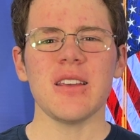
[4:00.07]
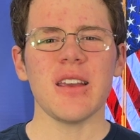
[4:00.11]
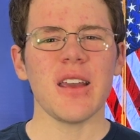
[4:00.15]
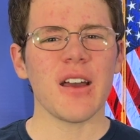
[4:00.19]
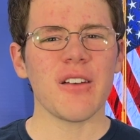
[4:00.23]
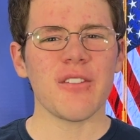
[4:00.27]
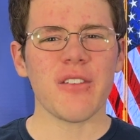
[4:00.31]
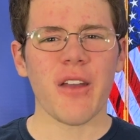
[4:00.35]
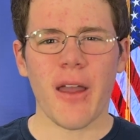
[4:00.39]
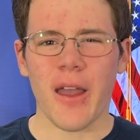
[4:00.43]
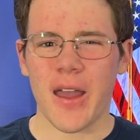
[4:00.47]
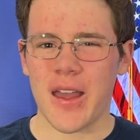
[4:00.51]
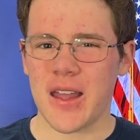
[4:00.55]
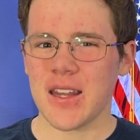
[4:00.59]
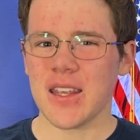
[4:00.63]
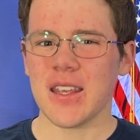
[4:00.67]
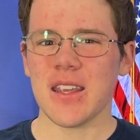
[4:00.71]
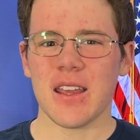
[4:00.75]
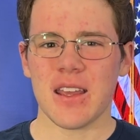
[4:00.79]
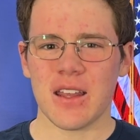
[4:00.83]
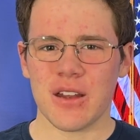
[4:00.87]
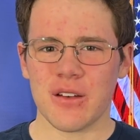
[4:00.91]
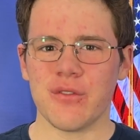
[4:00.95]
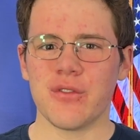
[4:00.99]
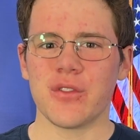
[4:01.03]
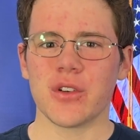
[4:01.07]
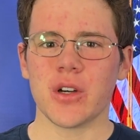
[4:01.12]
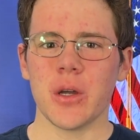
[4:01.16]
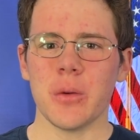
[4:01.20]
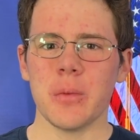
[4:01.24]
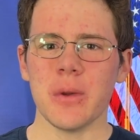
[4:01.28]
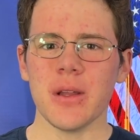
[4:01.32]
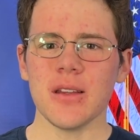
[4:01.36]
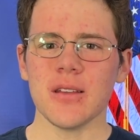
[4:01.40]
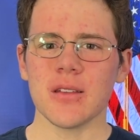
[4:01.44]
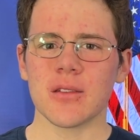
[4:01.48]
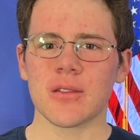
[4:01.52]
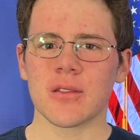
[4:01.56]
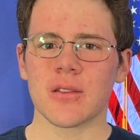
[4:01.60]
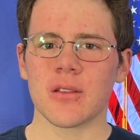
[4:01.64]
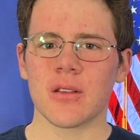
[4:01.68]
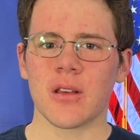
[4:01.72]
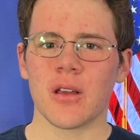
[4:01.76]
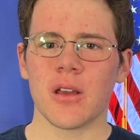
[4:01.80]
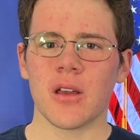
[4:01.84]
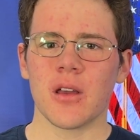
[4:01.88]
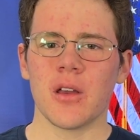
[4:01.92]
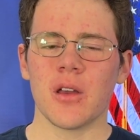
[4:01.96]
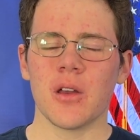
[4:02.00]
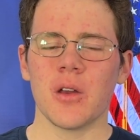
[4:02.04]
he have any influence?
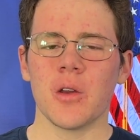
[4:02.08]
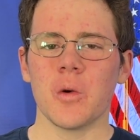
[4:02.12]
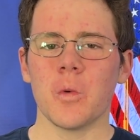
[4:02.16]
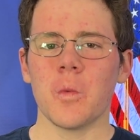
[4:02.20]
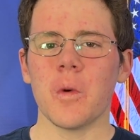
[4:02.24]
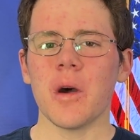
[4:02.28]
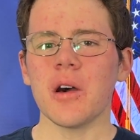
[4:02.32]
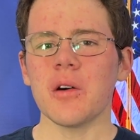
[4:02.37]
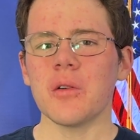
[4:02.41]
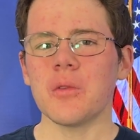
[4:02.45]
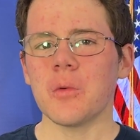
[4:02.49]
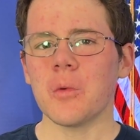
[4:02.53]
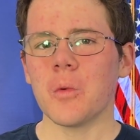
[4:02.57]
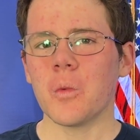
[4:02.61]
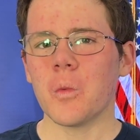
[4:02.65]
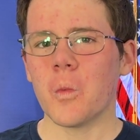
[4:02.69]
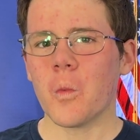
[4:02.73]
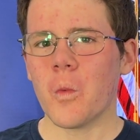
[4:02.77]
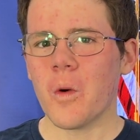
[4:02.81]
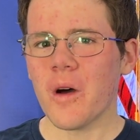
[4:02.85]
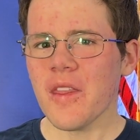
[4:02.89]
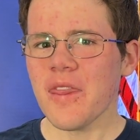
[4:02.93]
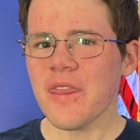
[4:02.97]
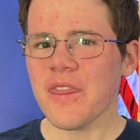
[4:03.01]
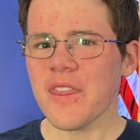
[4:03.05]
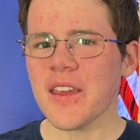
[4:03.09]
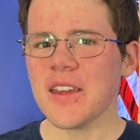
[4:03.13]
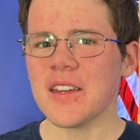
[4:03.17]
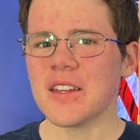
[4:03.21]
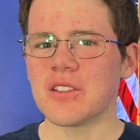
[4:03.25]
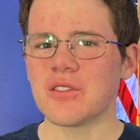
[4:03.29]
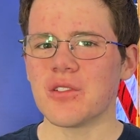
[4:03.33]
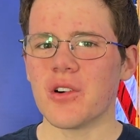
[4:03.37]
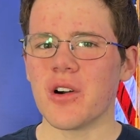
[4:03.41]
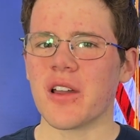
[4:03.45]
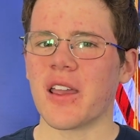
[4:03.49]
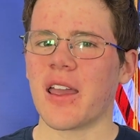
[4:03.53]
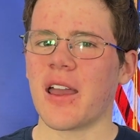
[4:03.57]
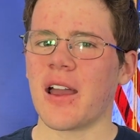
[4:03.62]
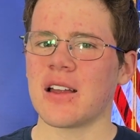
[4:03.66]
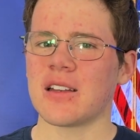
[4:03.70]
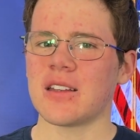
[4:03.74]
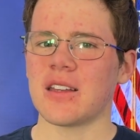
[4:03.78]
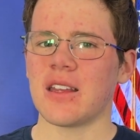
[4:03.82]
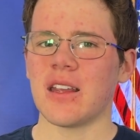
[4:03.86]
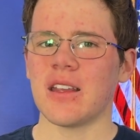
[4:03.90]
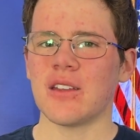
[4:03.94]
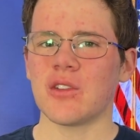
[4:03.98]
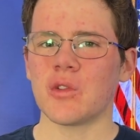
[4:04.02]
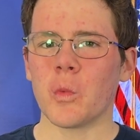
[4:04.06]
Well, one thing to look at
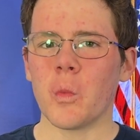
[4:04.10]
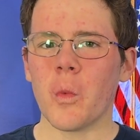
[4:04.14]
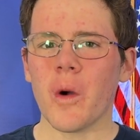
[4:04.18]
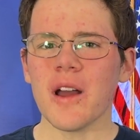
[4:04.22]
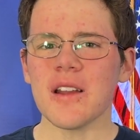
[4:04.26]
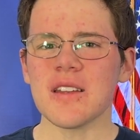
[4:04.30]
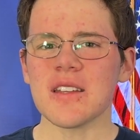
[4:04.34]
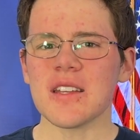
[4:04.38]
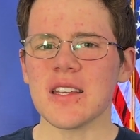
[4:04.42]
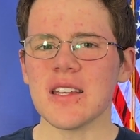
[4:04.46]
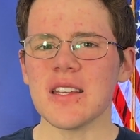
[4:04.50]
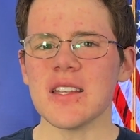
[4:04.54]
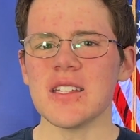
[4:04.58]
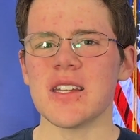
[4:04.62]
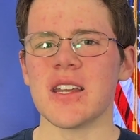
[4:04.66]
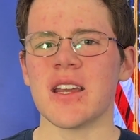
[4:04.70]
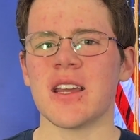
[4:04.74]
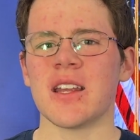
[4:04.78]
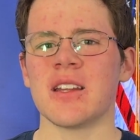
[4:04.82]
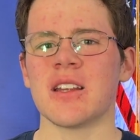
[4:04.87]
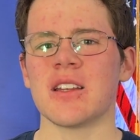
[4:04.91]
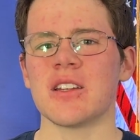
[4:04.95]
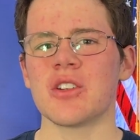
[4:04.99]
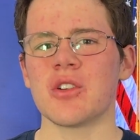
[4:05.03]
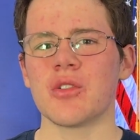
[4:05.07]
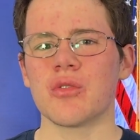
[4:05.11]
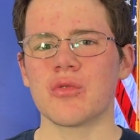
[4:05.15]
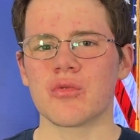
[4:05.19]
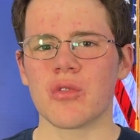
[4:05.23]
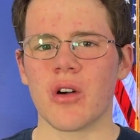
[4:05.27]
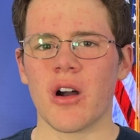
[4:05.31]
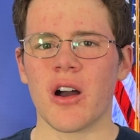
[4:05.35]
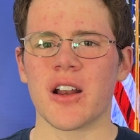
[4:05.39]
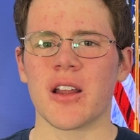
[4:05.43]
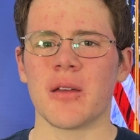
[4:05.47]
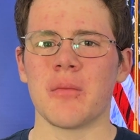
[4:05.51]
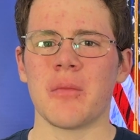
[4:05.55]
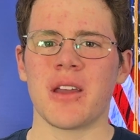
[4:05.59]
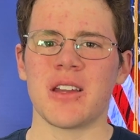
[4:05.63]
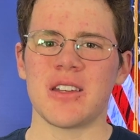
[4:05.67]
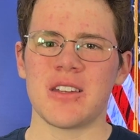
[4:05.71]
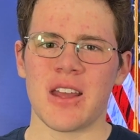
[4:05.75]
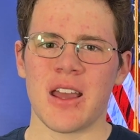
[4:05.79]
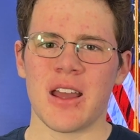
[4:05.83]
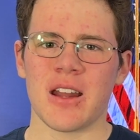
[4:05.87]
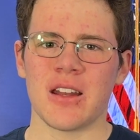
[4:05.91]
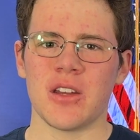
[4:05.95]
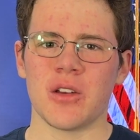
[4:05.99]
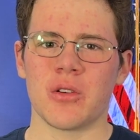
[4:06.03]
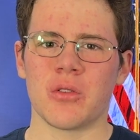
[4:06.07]
is what he did to Ronna
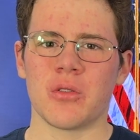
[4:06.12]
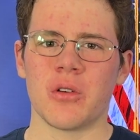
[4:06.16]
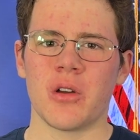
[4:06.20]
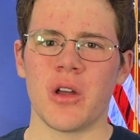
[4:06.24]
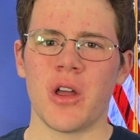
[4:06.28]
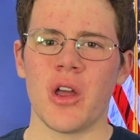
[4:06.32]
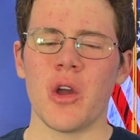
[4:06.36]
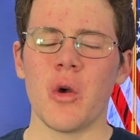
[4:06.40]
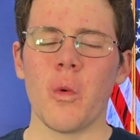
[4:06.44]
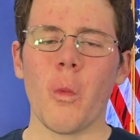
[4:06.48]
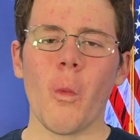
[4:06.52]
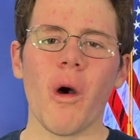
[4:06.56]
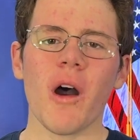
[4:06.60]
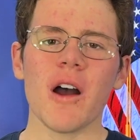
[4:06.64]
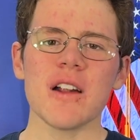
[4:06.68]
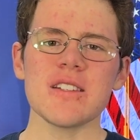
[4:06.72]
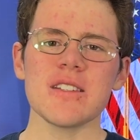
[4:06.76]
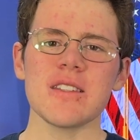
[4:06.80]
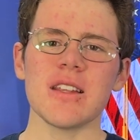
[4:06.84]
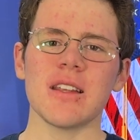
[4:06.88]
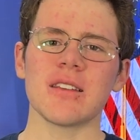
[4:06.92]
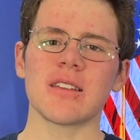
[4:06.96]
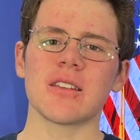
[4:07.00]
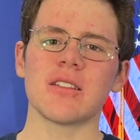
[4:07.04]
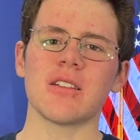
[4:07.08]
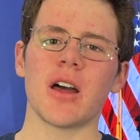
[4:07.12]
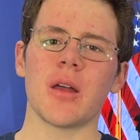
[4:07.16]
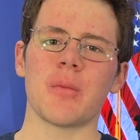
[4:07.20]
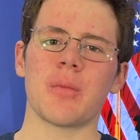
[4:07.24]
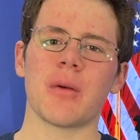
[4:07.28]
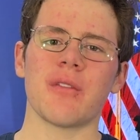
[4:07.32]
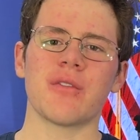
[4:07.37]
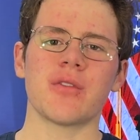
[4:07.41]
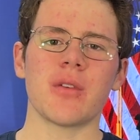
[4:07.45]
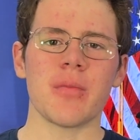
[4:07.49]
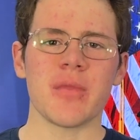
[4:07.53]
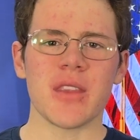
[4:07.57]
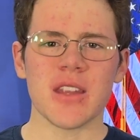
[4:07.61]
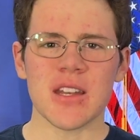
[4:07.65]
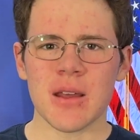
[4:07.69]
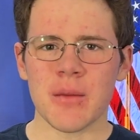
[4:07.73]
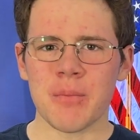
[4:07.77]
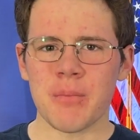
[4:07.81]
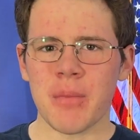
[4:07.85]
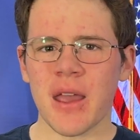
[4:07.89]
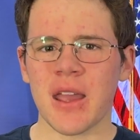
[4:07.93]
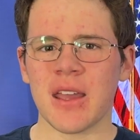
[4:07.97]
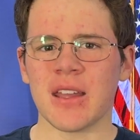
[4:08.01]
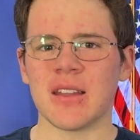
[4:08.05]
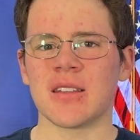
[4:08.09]
McDaniel. Watch this clip from the
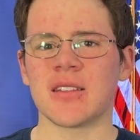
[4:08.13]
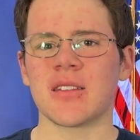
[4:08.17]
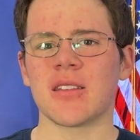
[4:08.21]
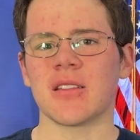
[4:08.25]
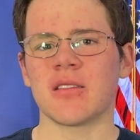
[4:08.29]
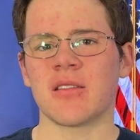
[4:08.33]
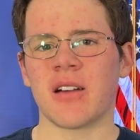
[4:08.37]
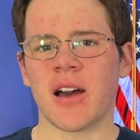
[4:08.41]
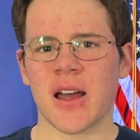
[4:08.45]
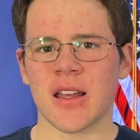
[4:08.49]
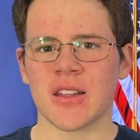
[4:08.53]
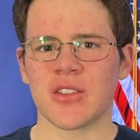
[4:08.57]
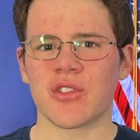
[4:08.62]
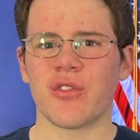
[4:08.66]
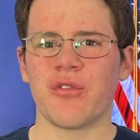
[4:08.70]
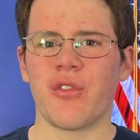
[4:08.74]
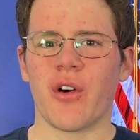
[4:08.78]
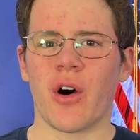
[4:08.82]
debates last